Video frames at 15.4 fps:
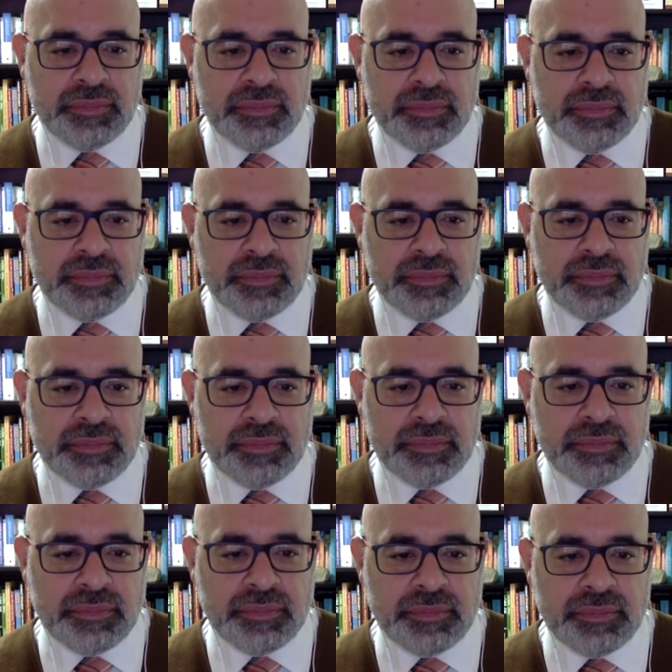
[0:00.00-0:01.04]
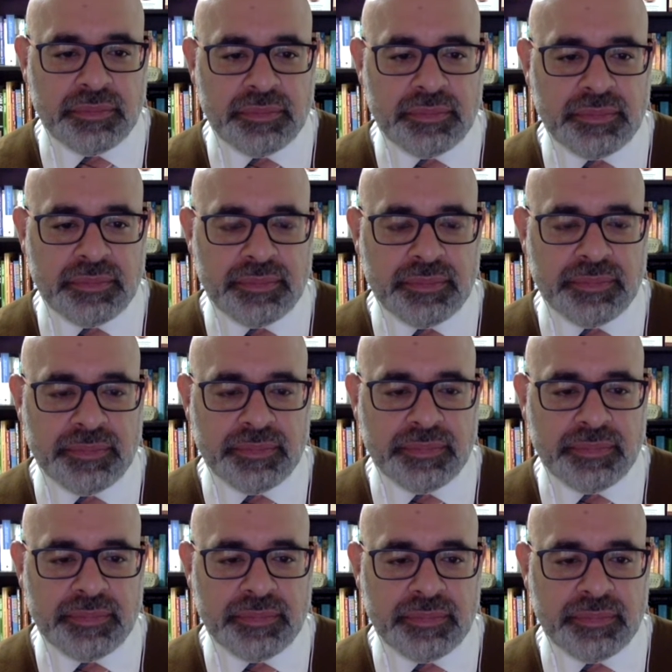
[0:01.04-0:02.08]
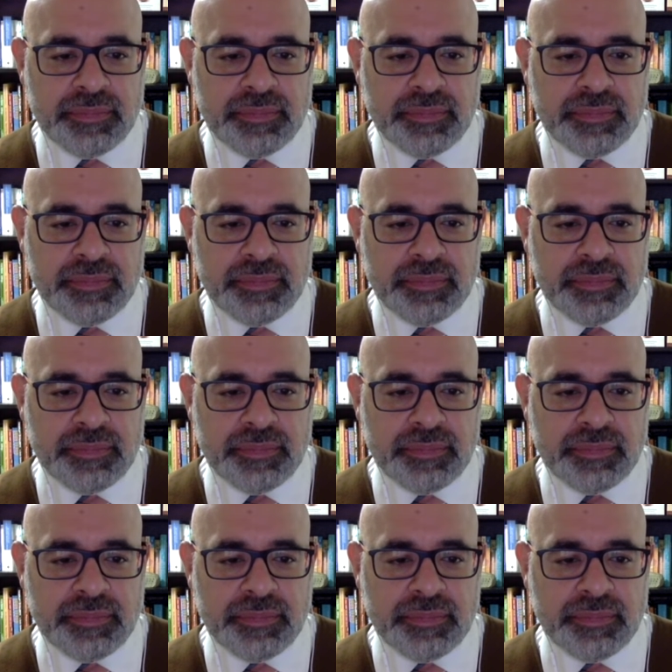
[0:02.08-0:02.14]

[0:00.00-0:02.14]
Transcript: [no speech]